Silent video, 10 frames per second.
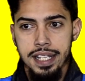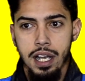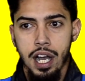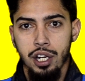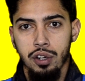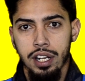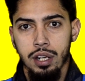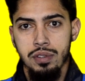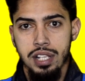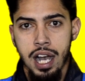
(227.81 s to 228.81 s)
that's how I know
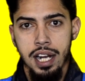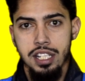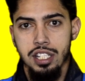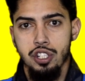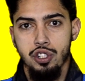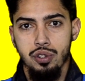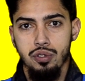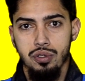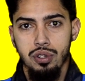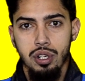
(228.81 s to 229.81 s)
that it was honest and
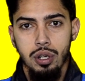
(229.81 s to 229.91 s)
true.